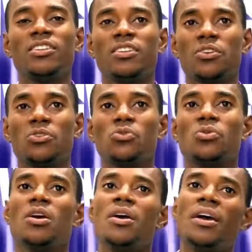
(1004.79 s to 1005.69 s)
in the queue,
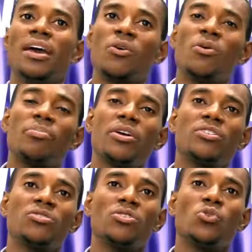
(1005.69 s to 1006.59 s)
and compare
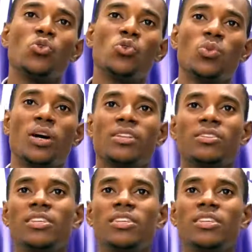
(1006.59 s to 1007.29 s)
it to the old one.